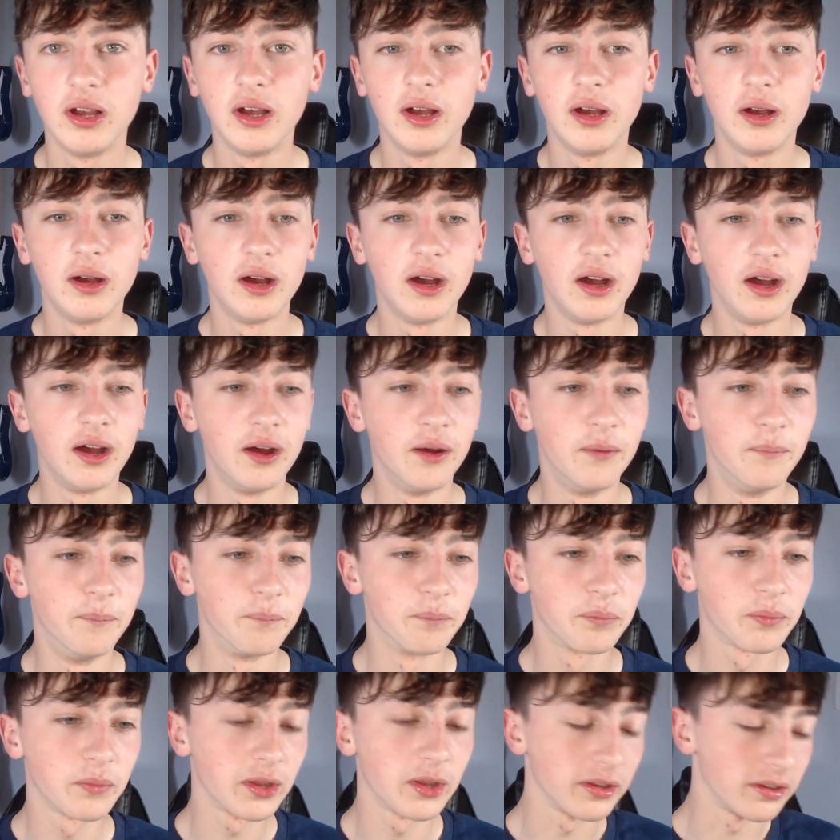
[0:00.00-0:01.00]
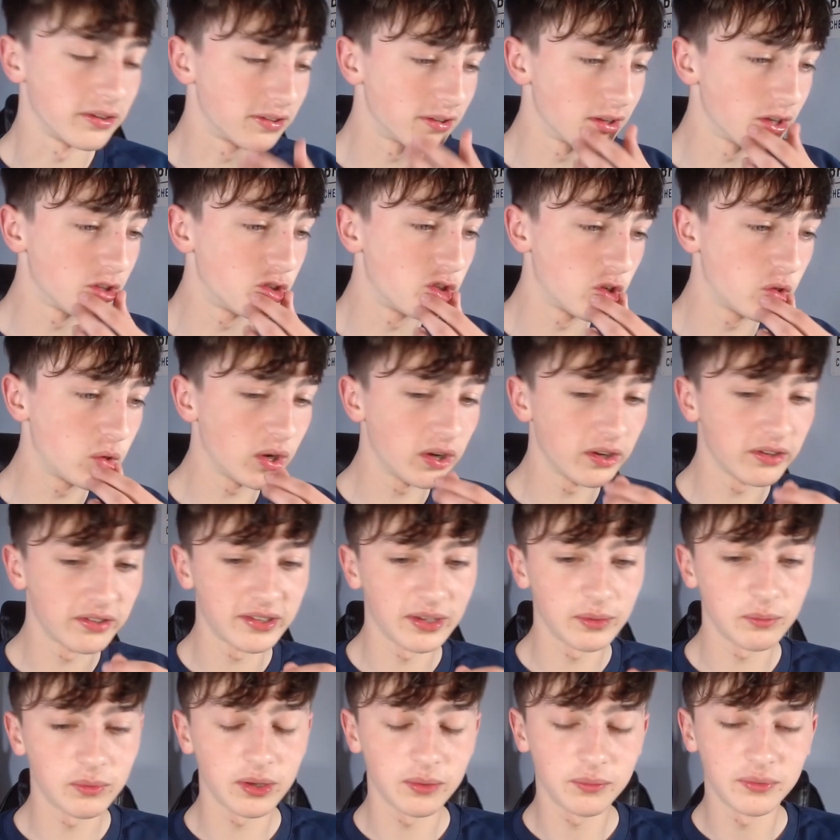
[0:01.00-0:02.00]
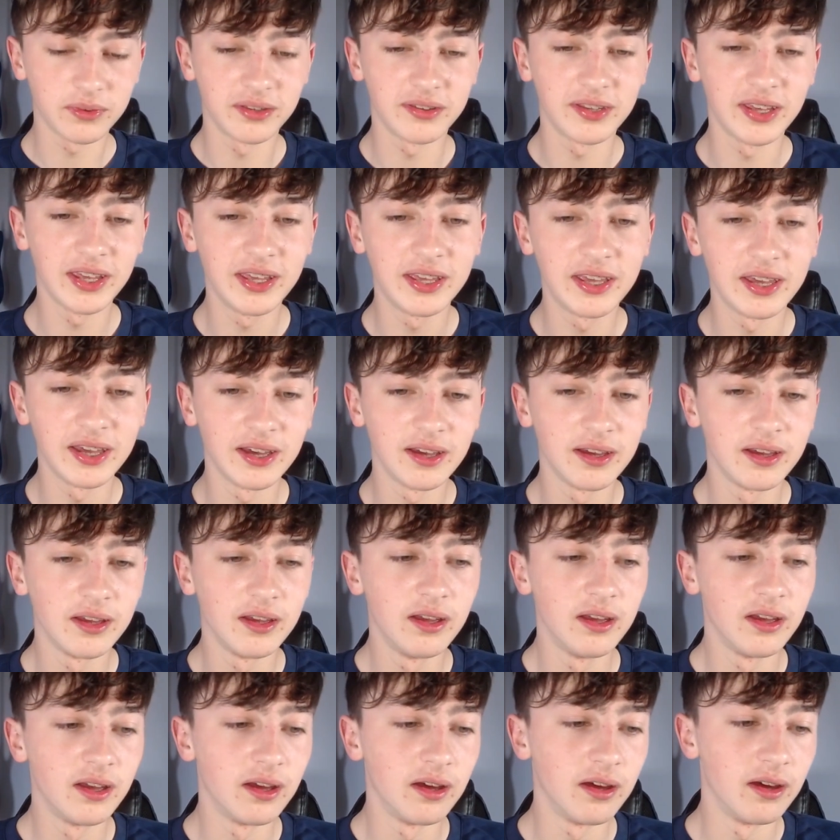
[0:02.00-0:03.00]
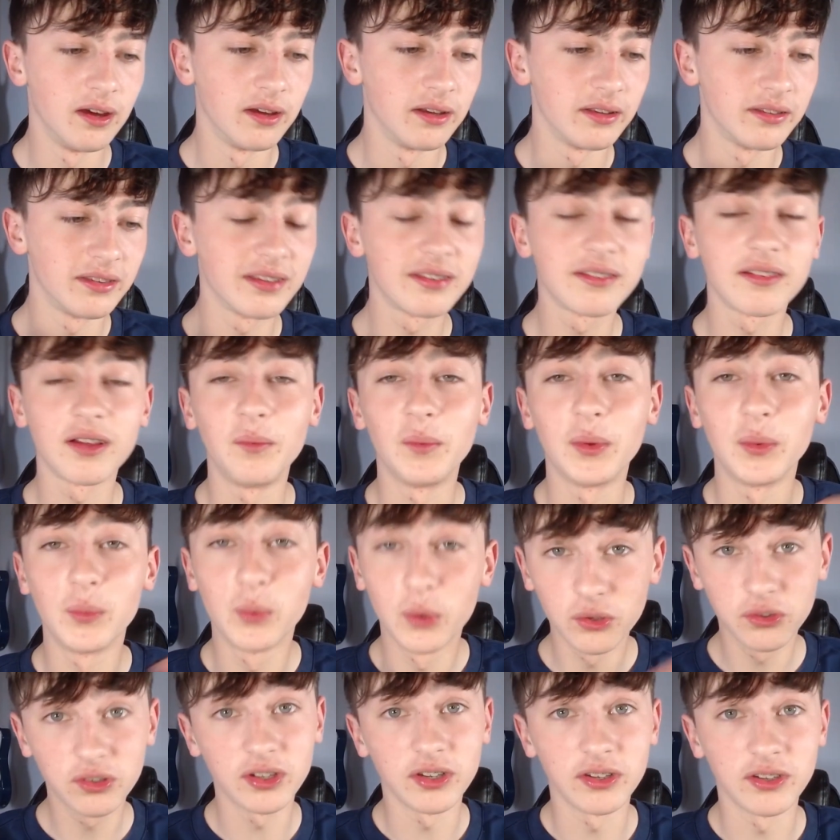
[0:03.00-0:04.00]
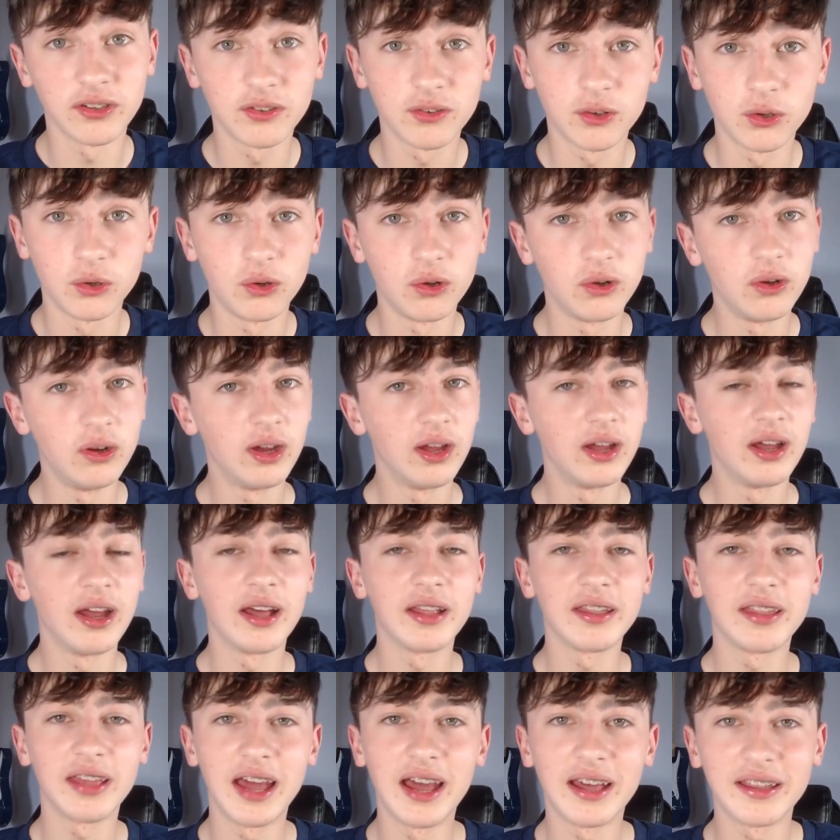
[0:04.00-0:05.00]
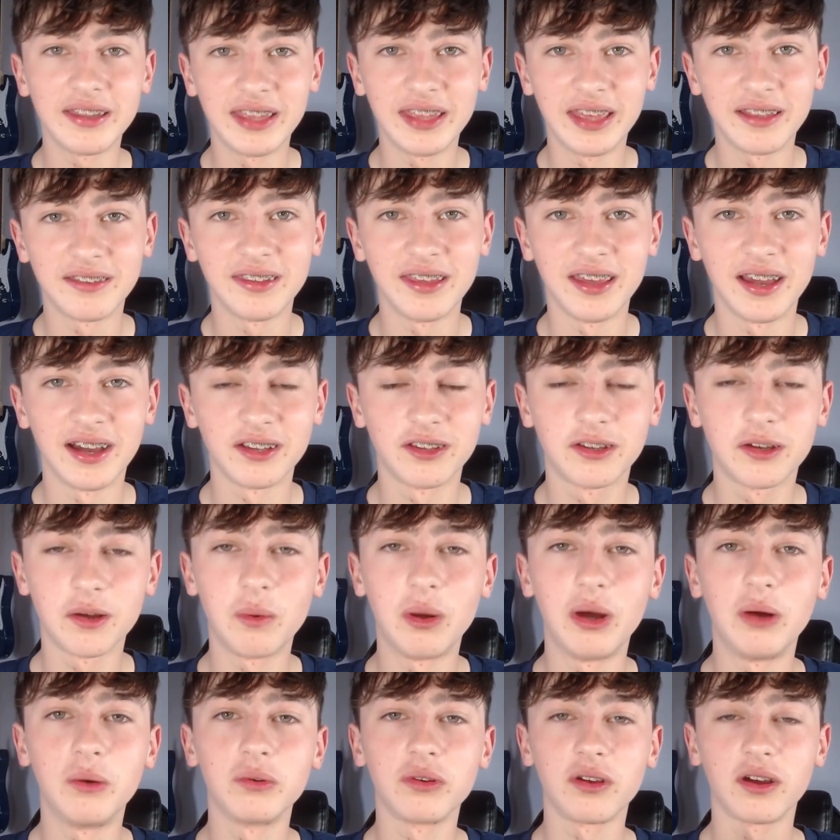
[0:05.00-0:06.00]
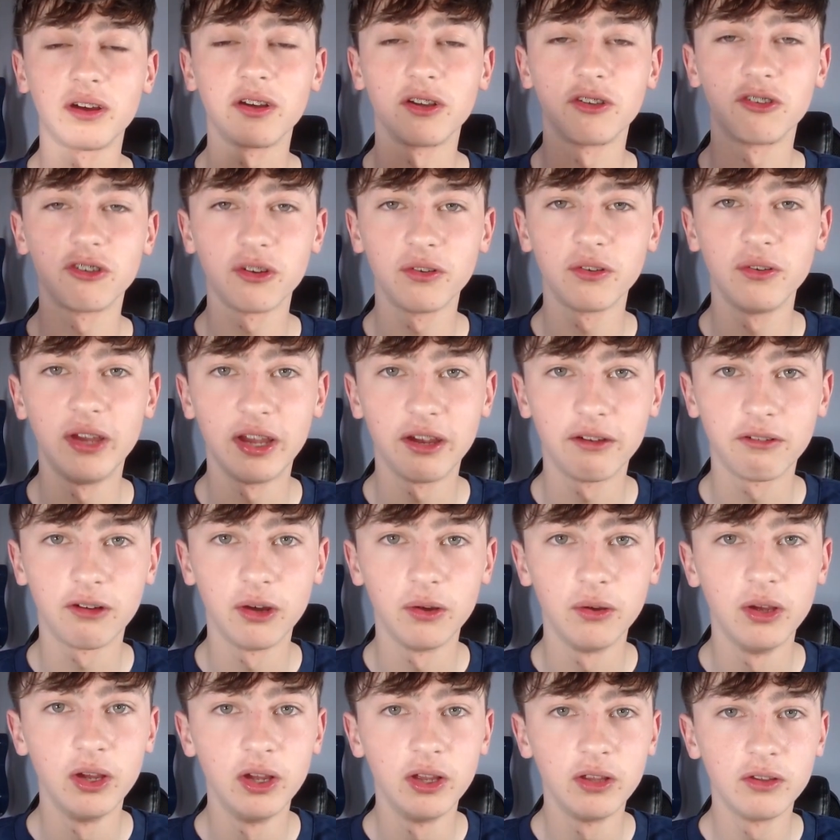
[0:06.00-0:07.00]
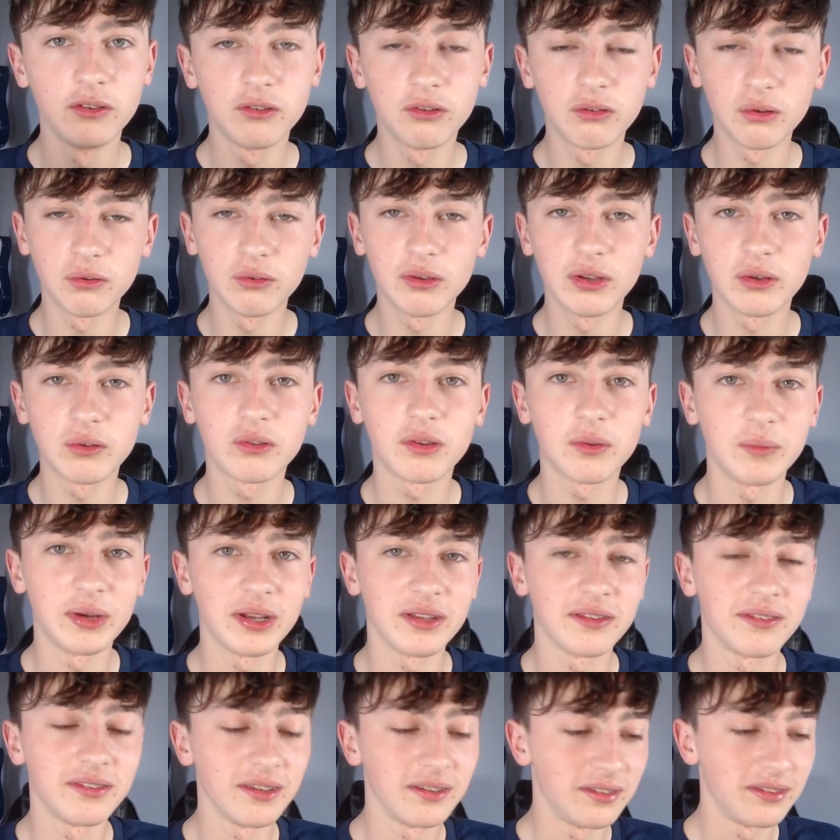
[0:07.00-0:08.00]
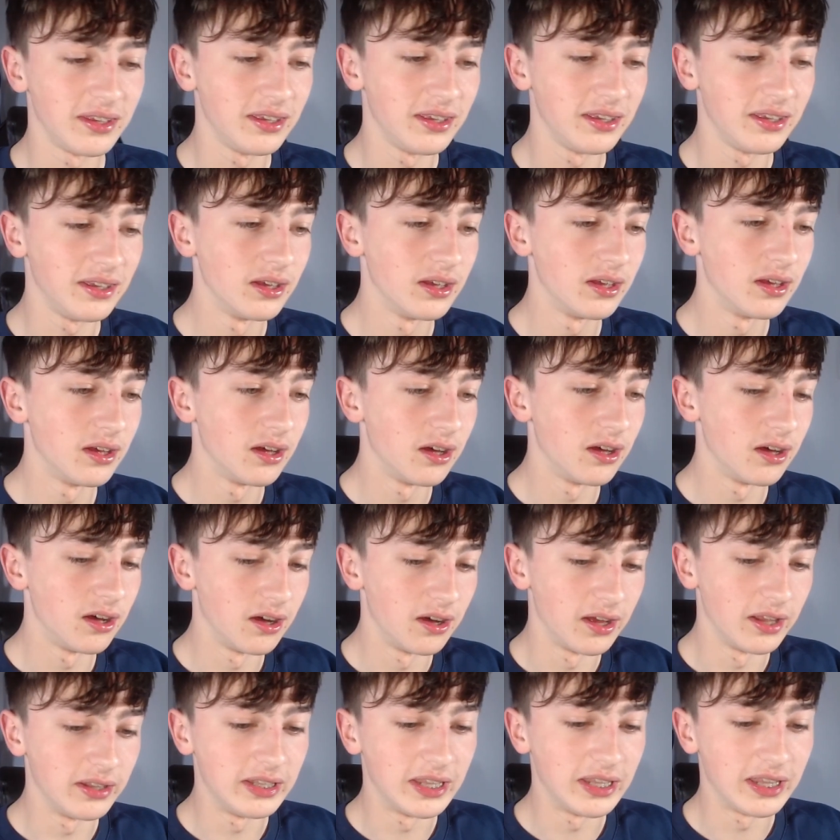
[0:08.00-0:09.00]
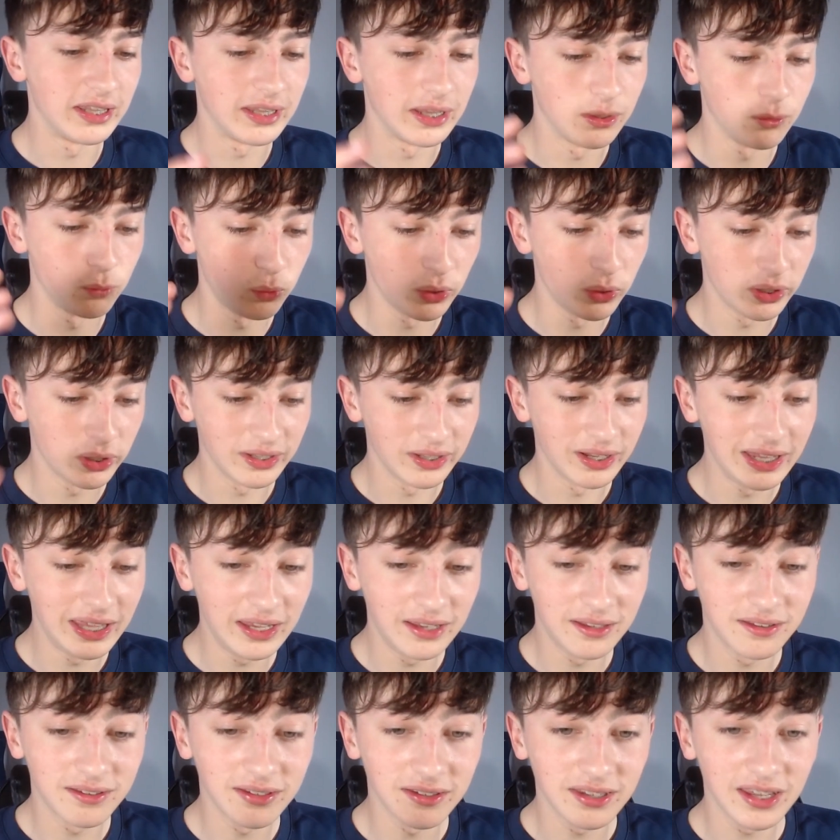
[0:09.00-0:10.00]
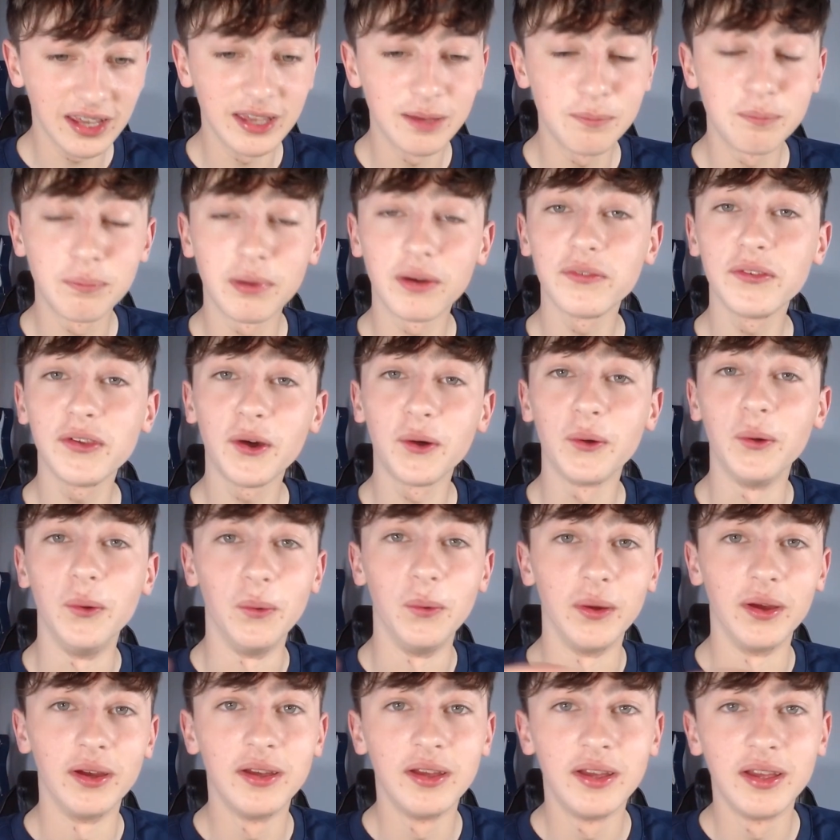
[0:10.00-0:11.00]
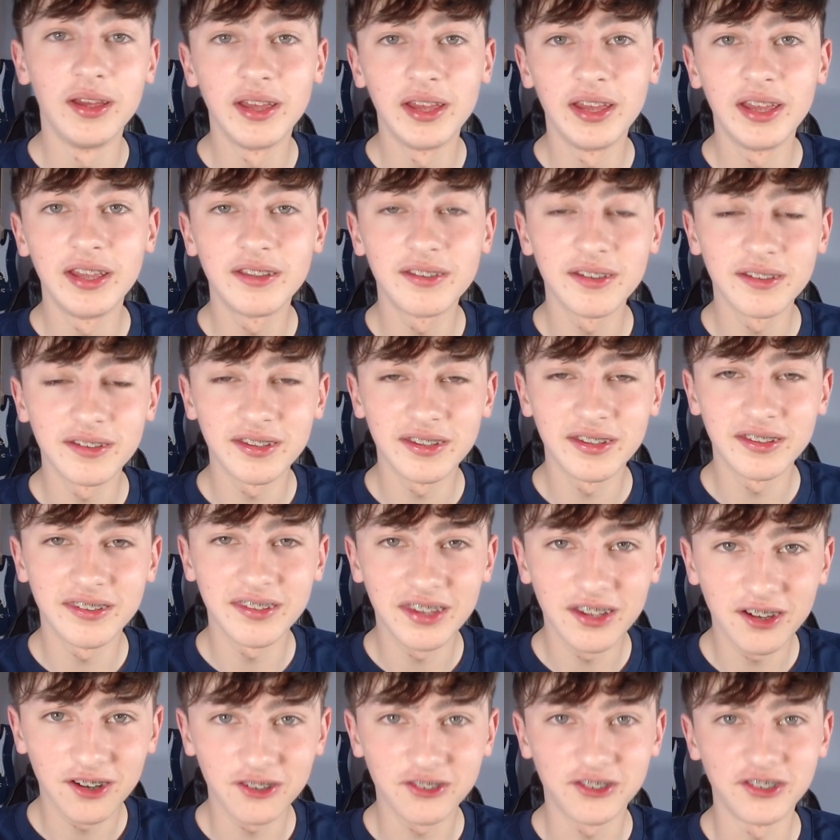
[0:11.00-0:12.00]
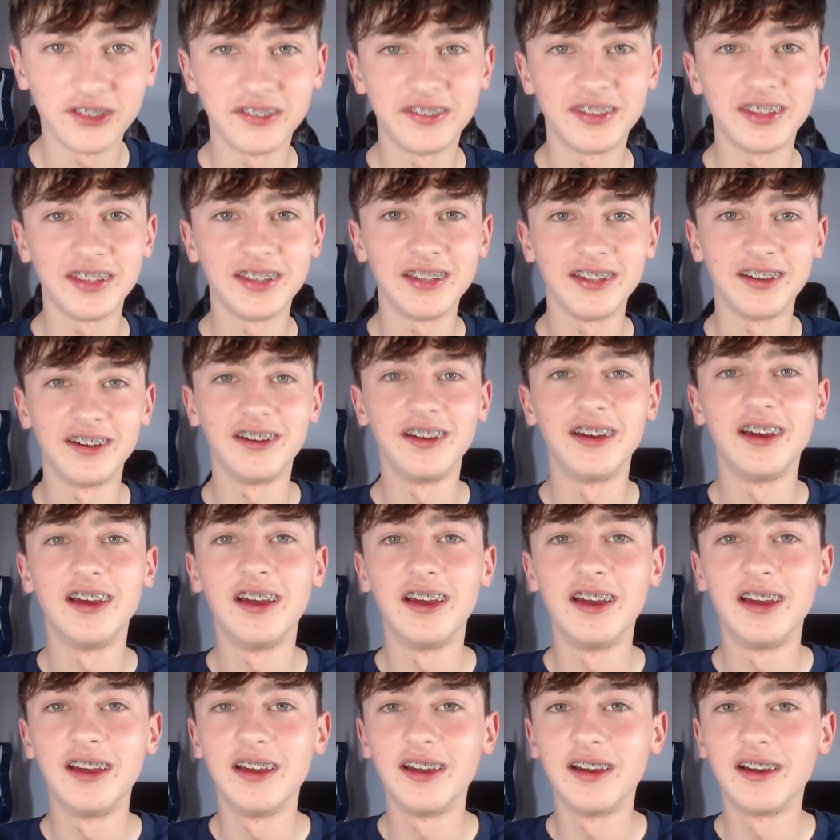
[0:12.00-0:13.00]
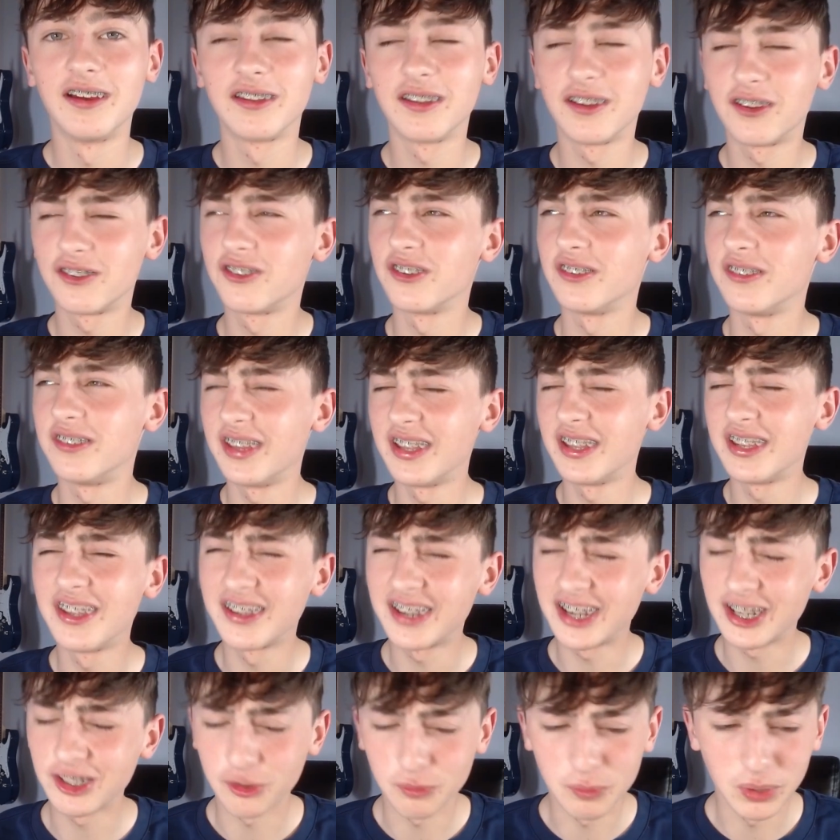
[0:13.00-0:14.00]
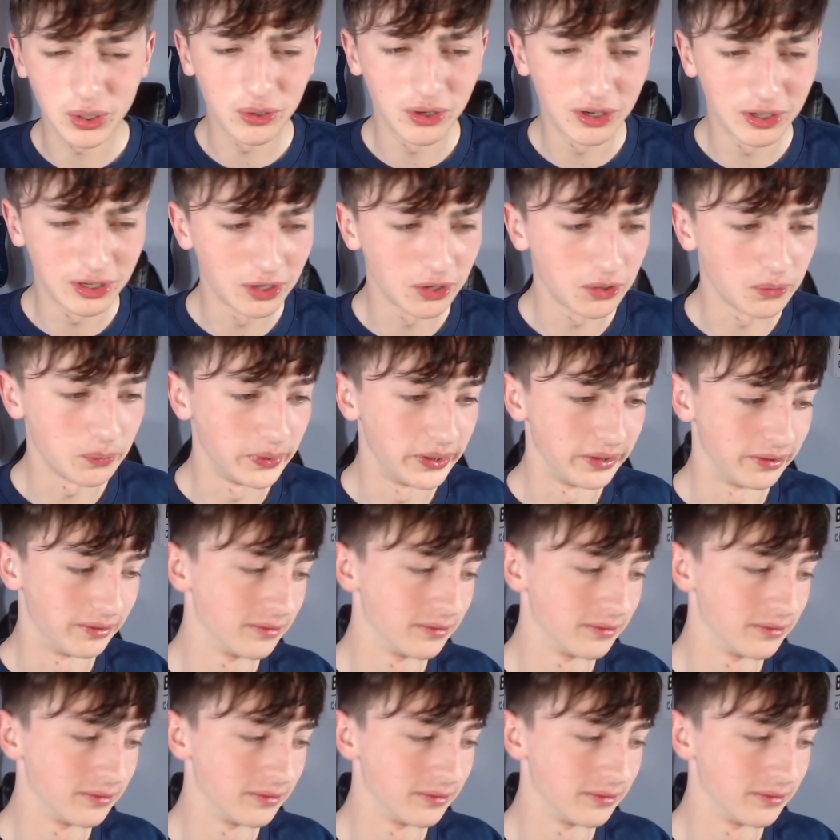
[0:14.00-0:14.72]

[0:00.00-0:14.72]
That Sergio Aguero stepped up to take it. This time he was going to score at the Etihad, go out like a true hero, 2-0 to Man City, and then they'd win the league today. But no, he turned into the Argentinian Ademola Lookman.